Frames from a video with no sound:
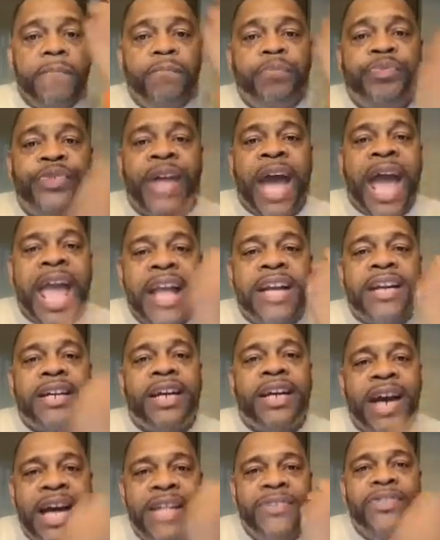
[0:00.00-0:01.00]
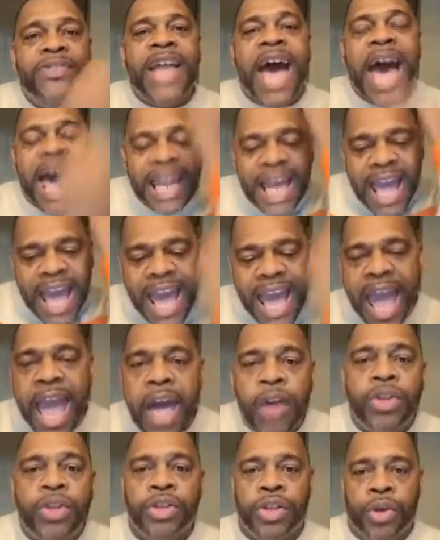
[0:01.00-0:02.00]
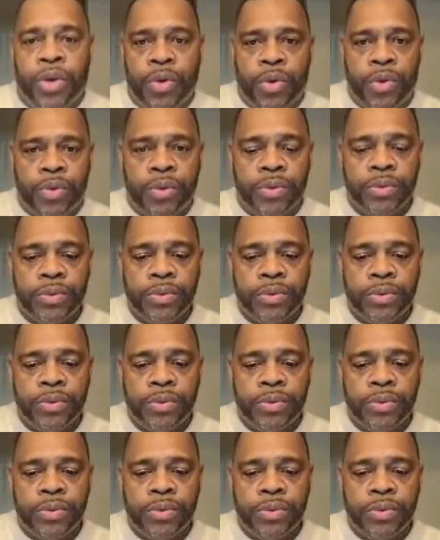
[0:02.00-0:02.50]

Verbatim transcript: They could not handle